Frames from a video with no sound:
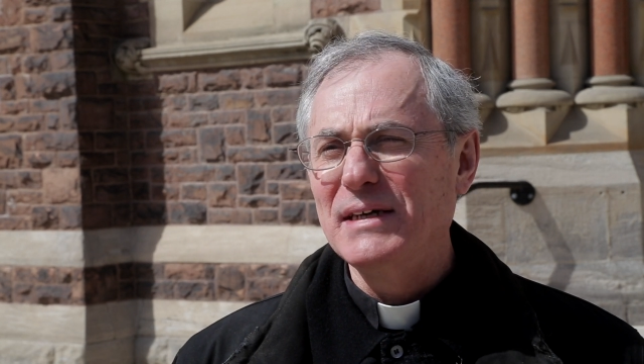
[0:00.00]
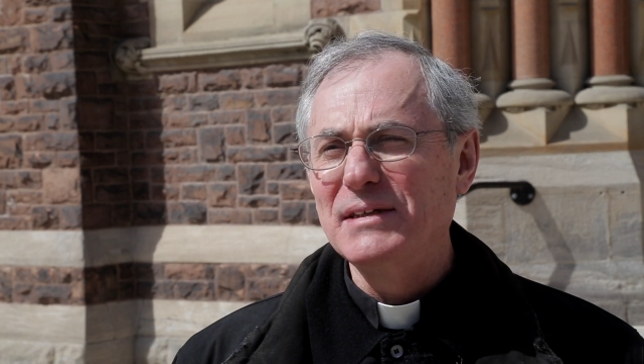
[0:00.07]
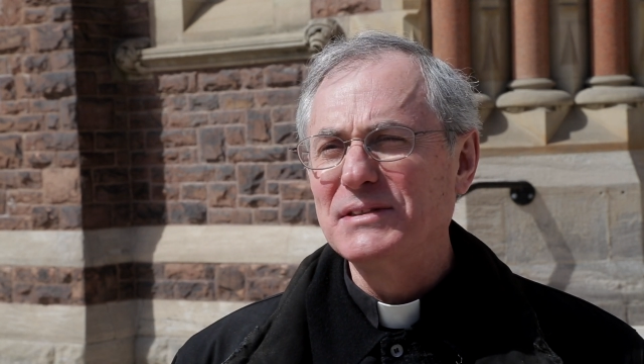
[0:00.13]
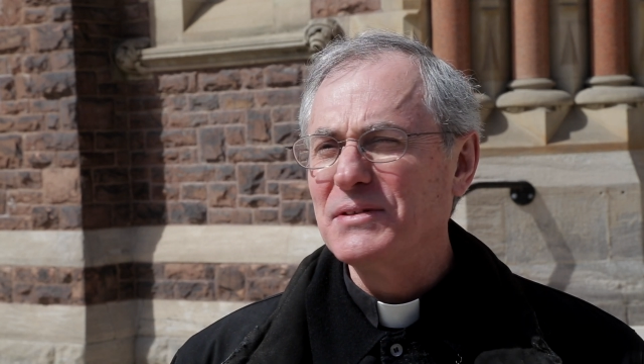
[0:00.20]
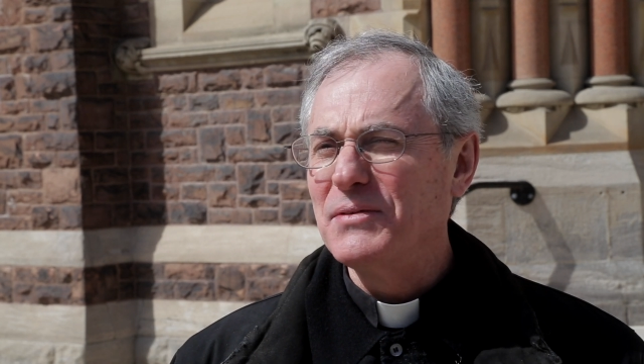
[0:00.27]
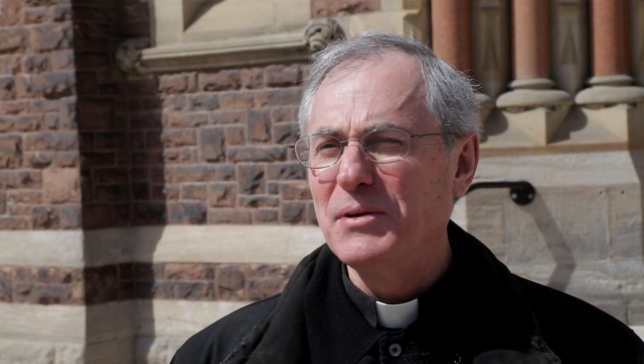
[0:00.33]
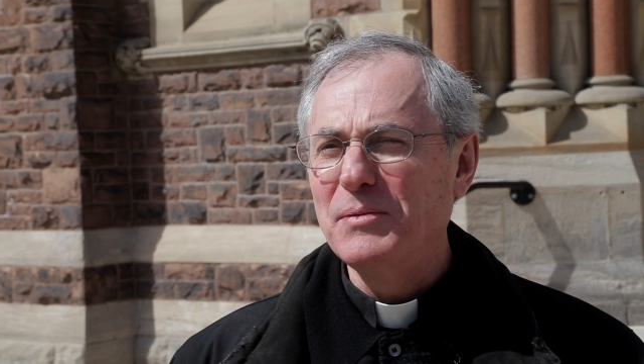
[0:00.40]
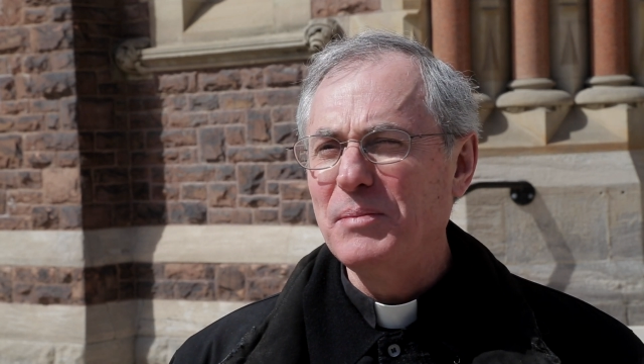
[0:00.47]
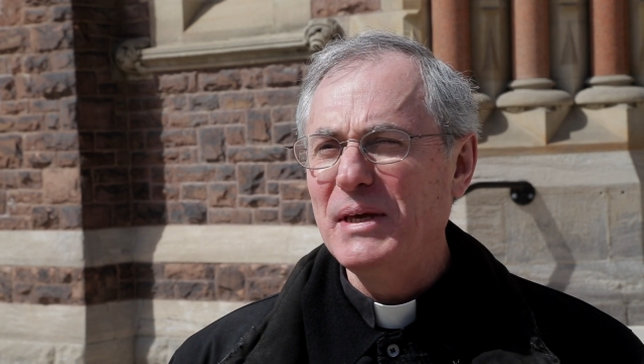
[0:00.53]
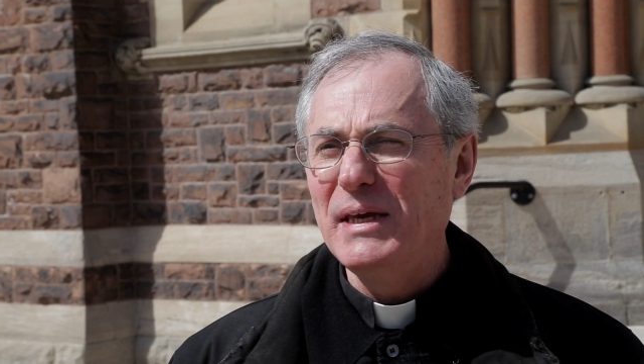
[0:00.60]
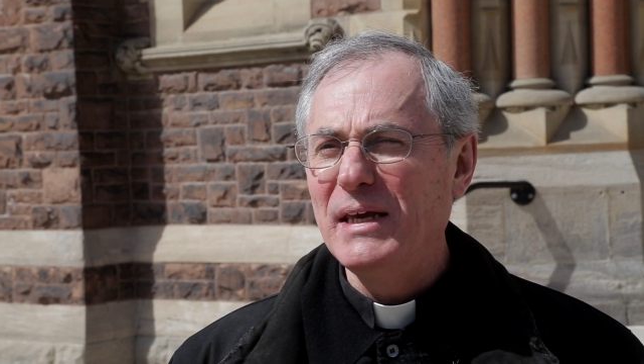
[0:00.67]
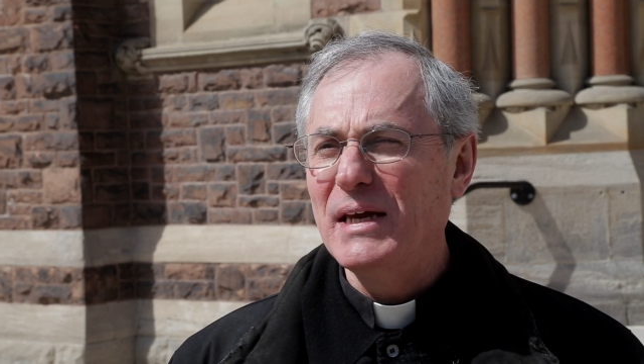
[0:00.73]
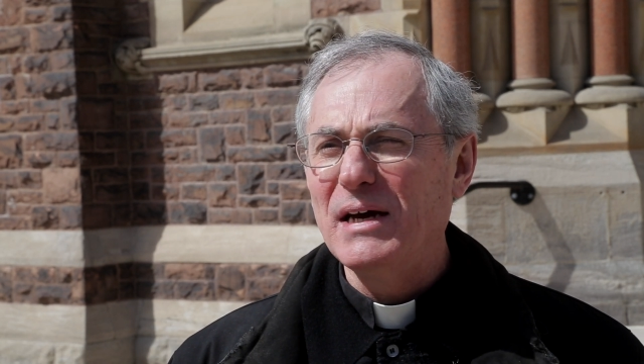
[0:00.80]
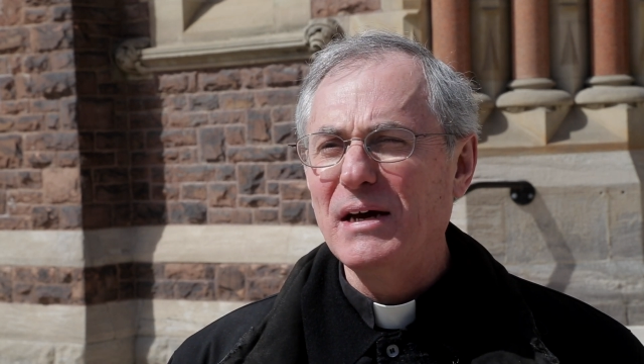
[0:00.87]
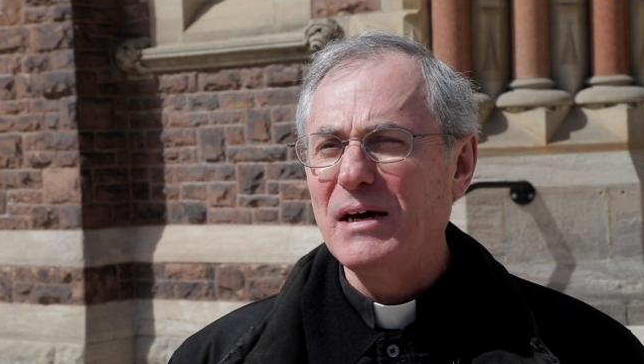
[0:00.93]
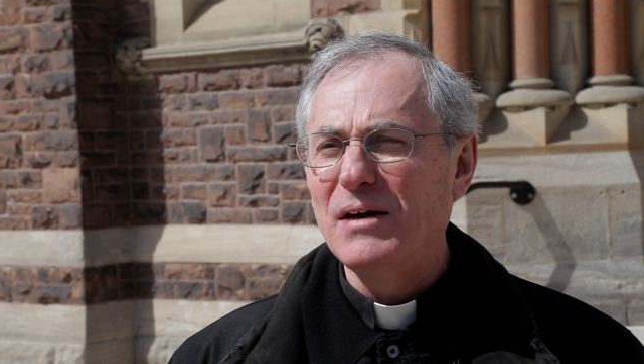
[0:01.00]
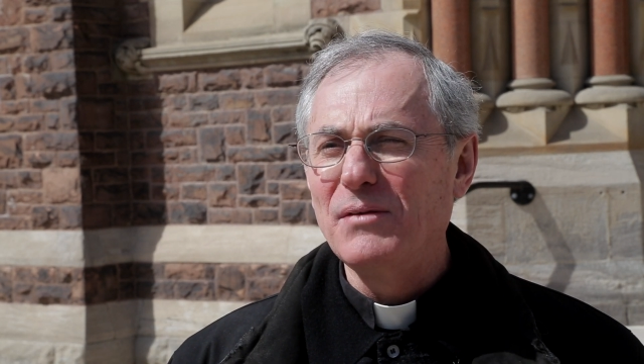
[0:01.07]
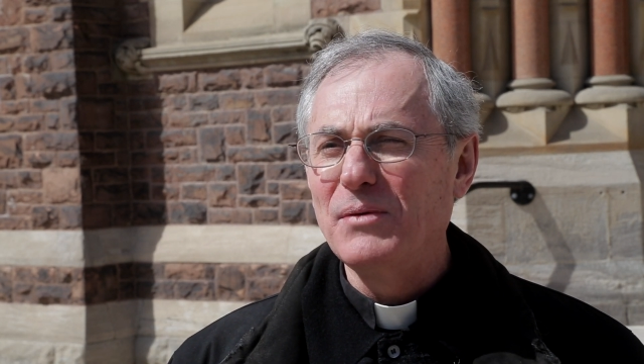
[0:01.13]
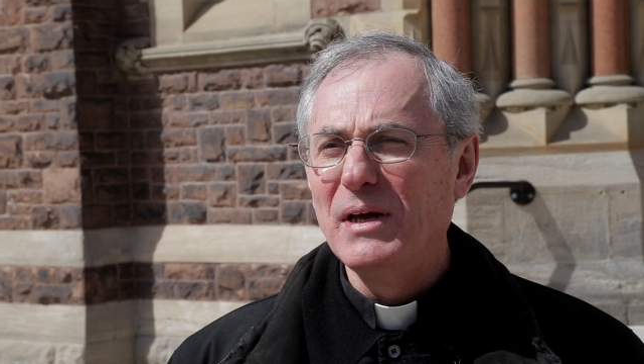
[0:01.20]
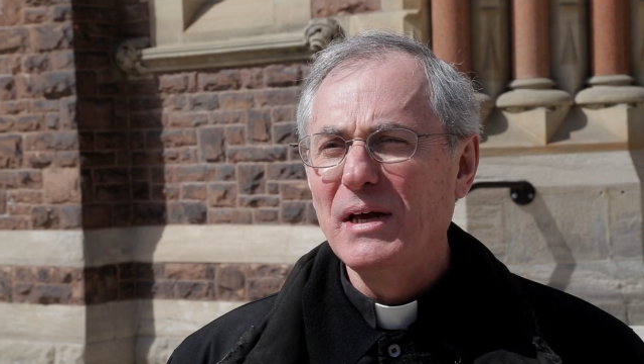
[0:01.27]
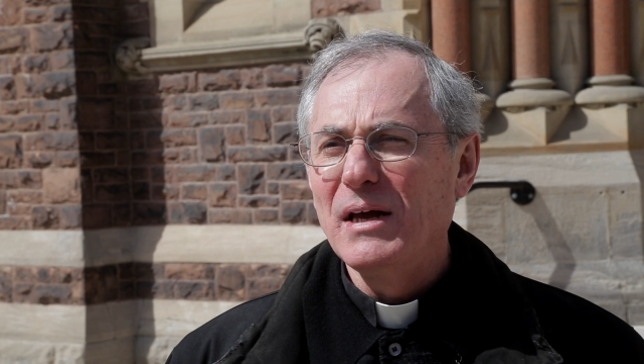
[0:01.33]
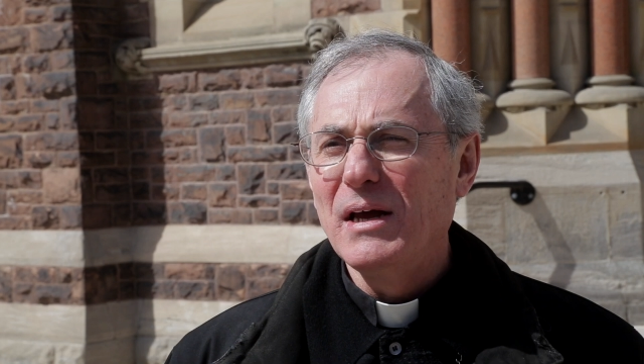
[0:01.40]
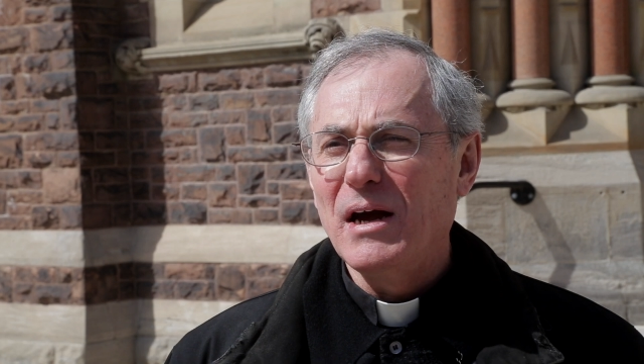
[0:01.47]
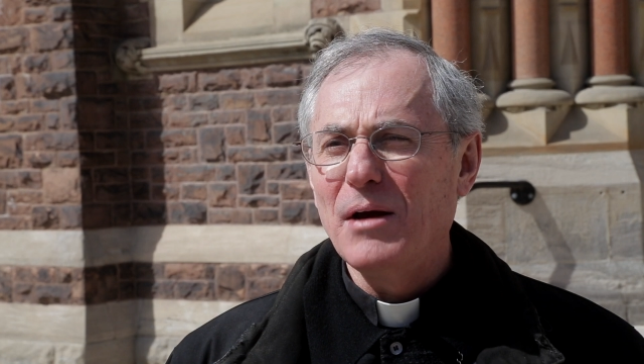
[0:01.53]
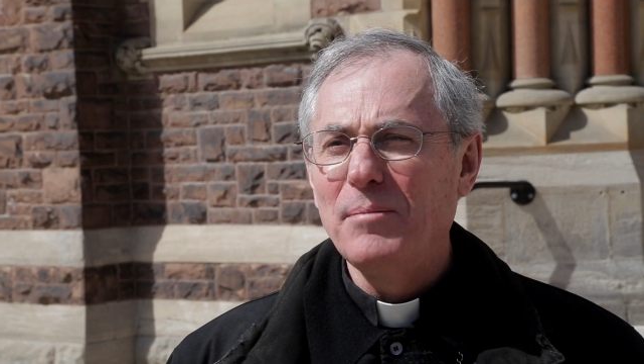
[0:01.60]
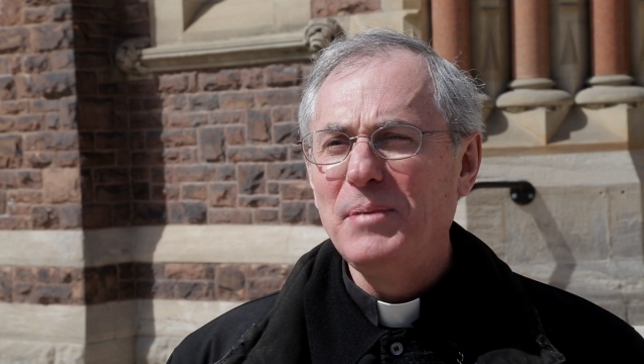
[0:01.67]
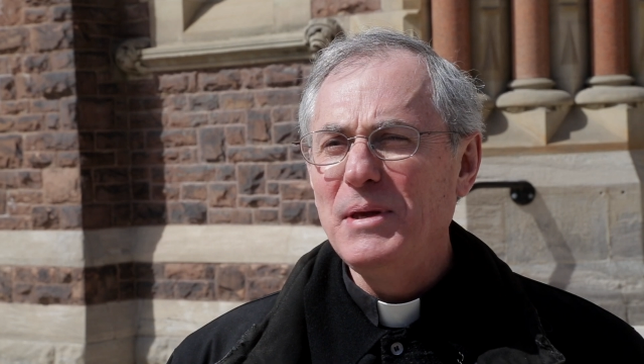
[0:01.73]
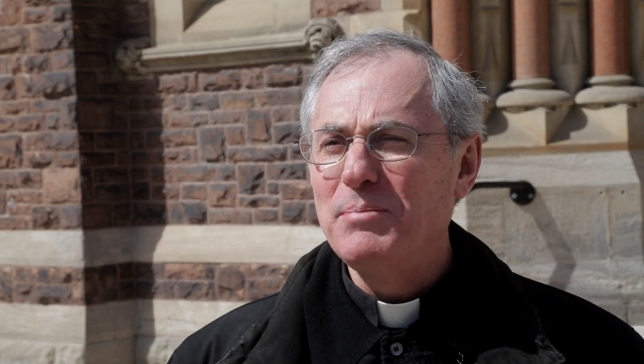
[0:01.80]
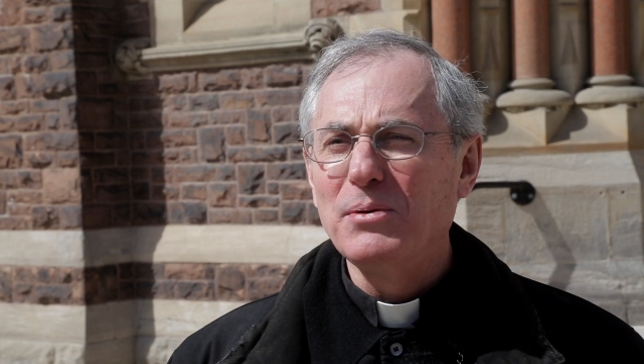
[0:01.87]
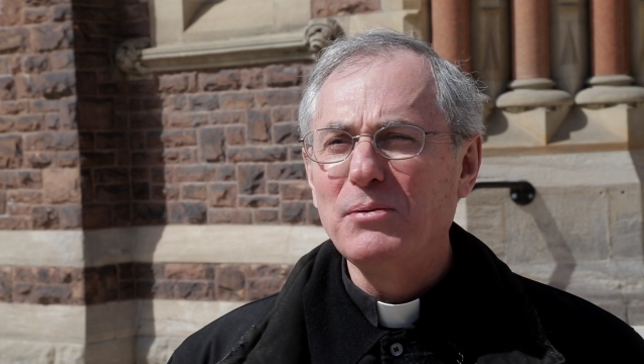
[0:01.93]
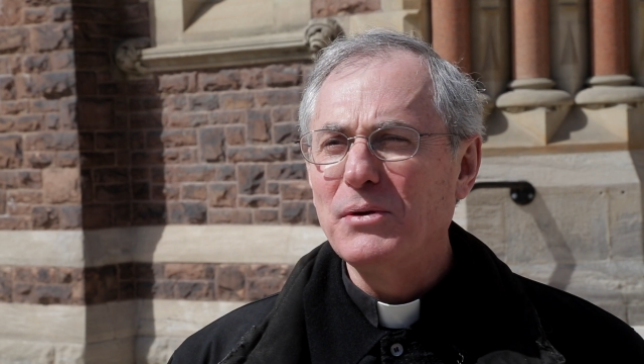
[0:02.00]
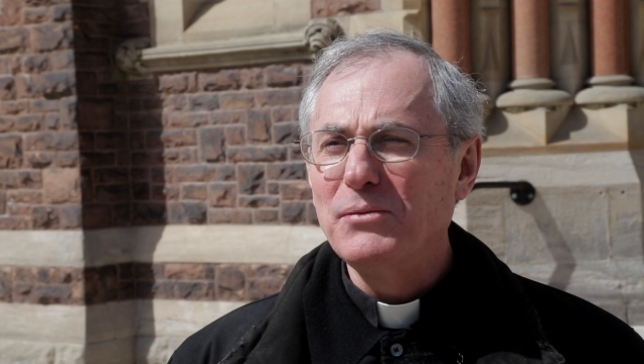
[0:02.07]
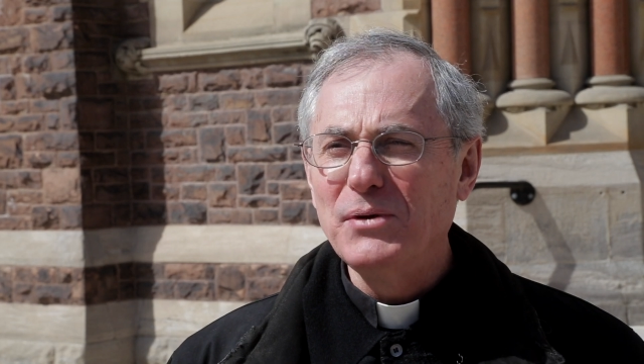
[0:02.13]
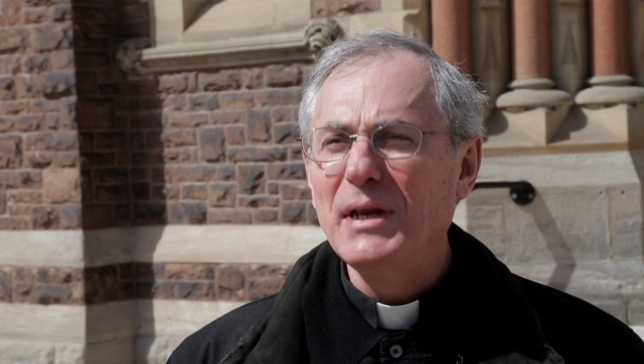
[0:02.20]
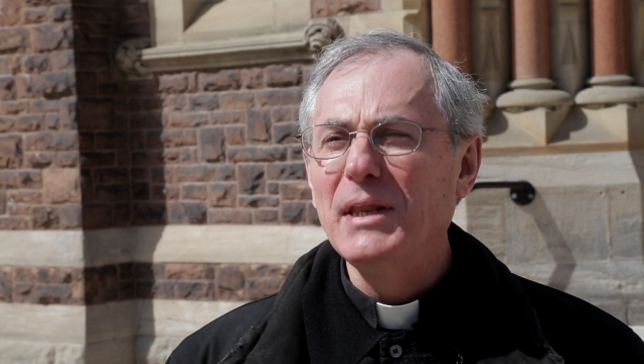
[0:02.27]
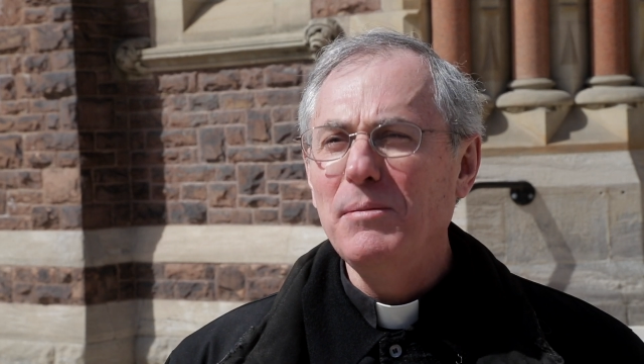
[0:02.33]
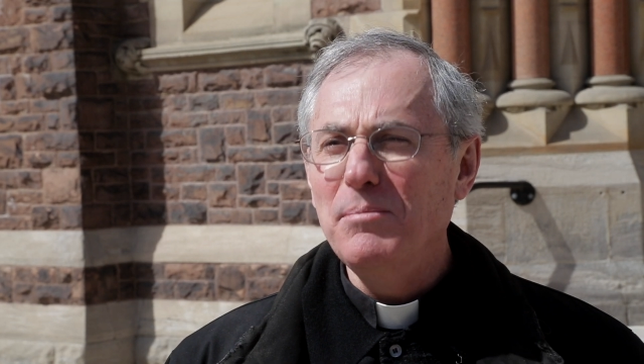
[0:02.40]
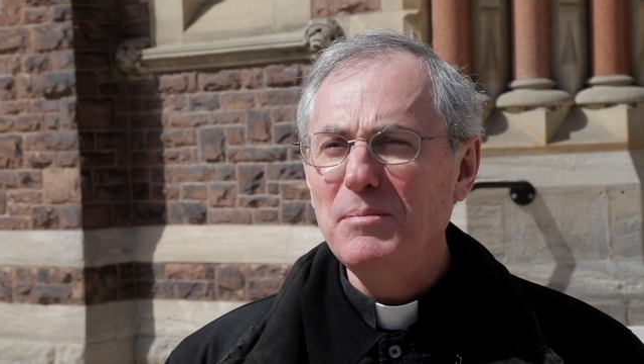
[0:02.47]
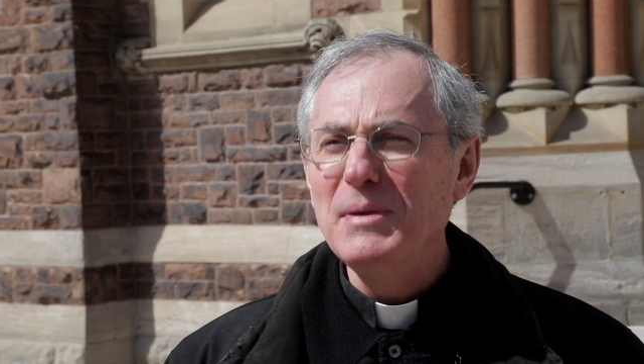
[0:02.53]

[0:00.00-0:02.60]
so it'd be our people will really